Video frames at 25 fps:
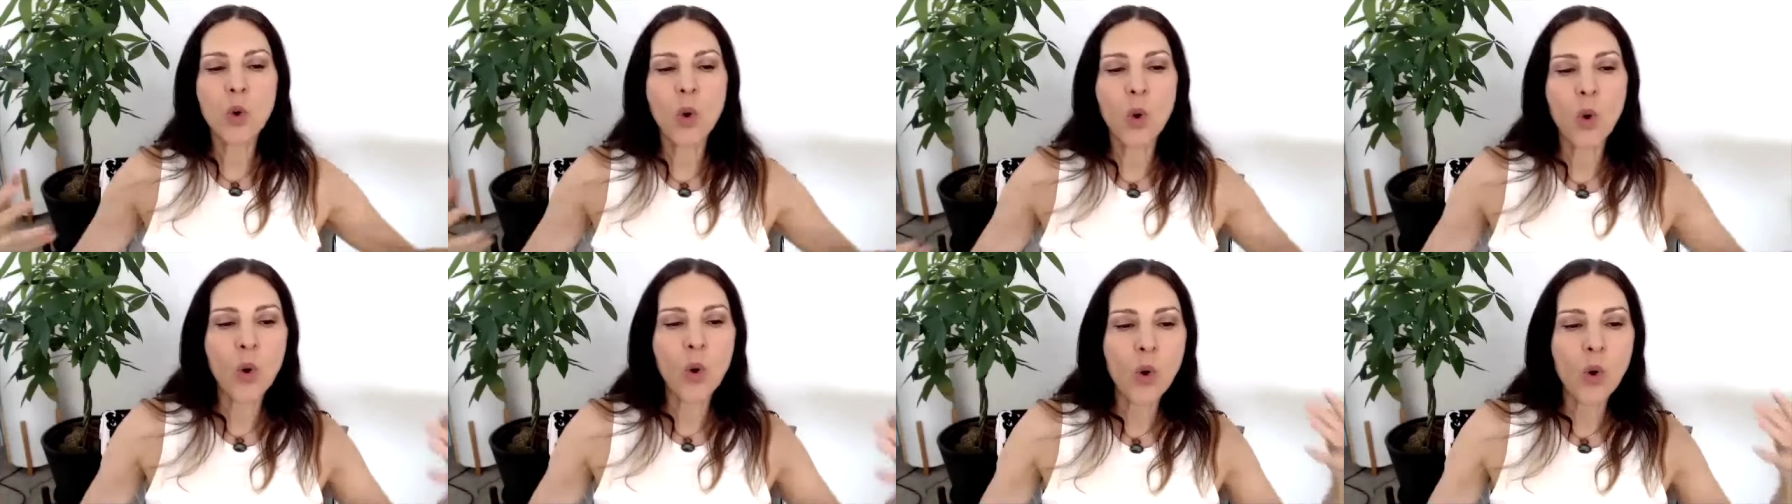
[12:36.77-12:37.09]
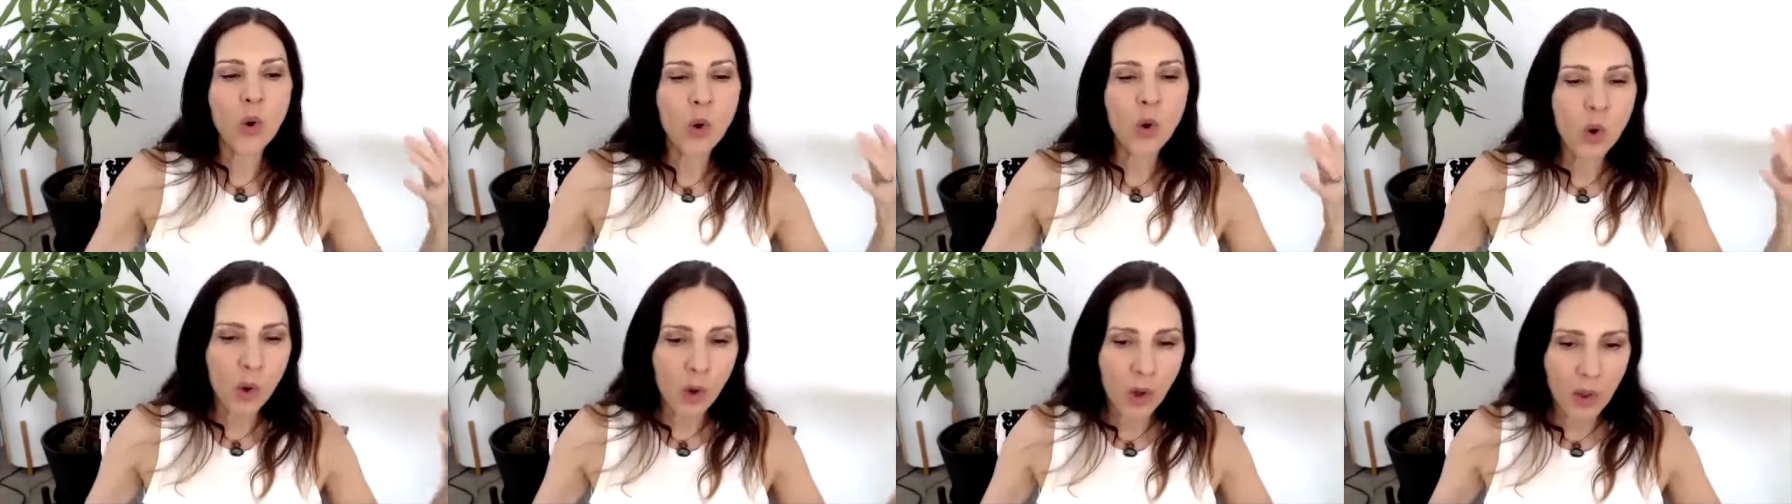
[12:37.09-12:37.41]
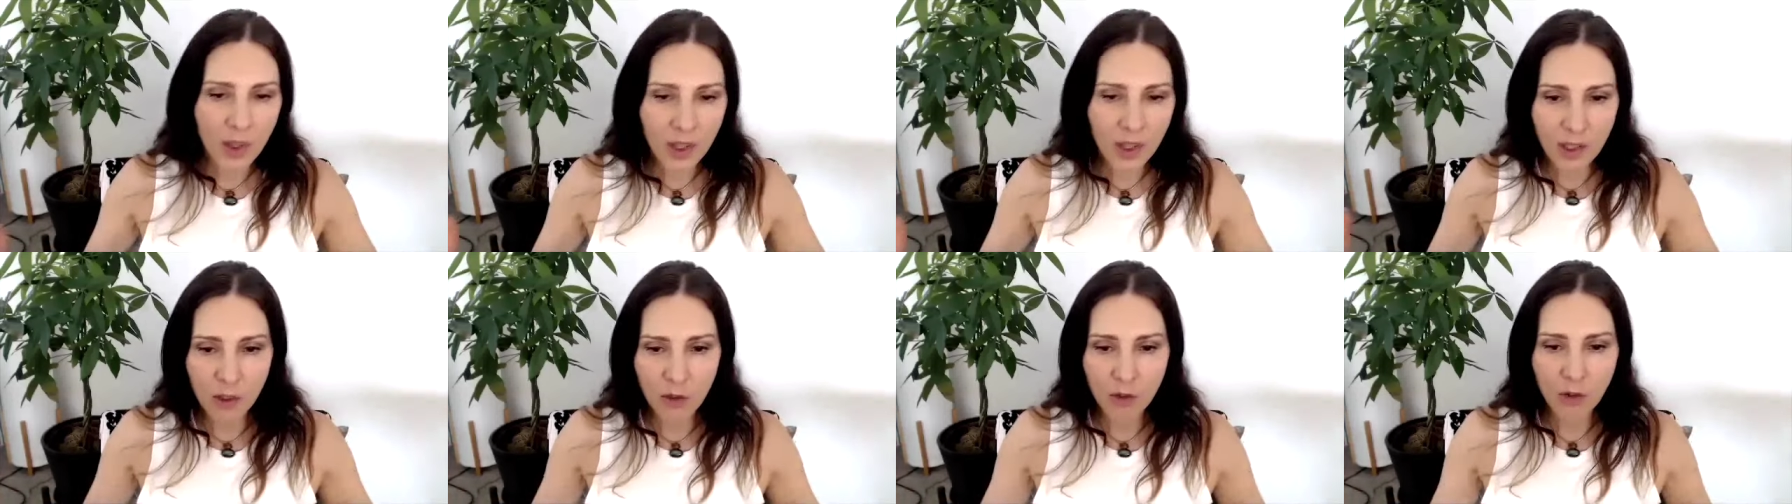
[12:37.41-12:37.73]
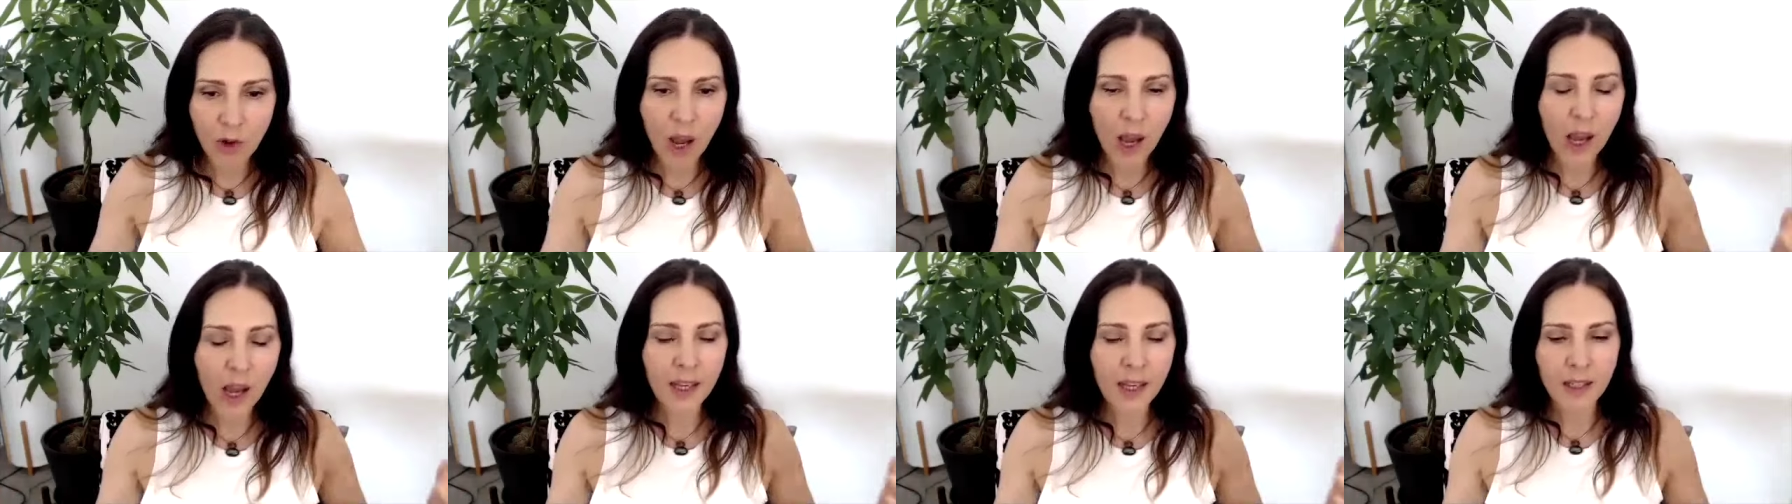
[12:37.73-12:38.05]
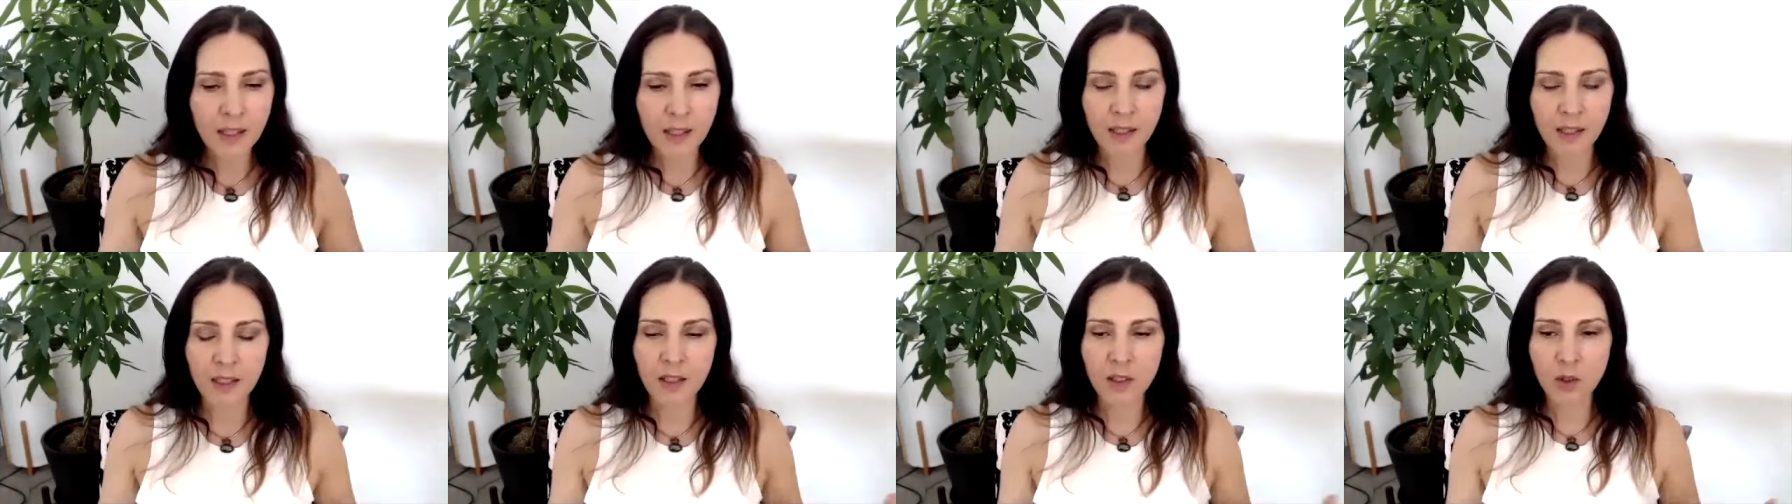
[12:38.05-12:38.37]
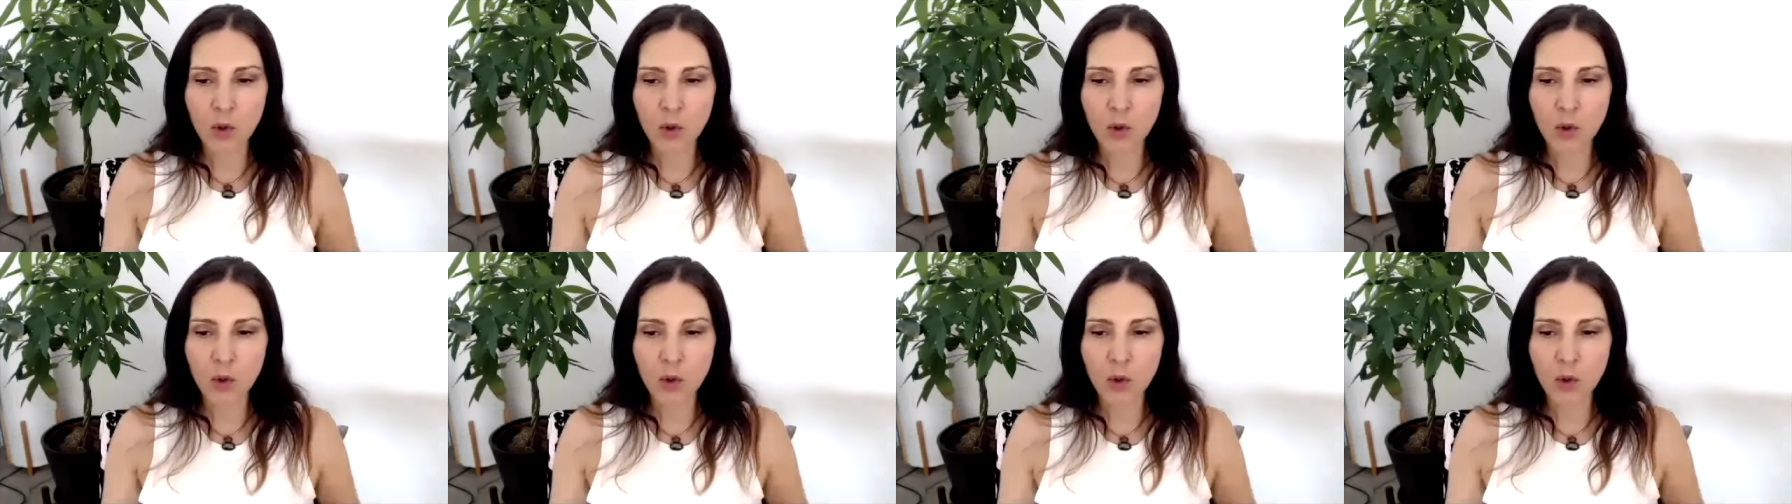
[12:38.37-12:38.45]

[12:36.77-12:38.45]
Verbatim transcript: all that arises,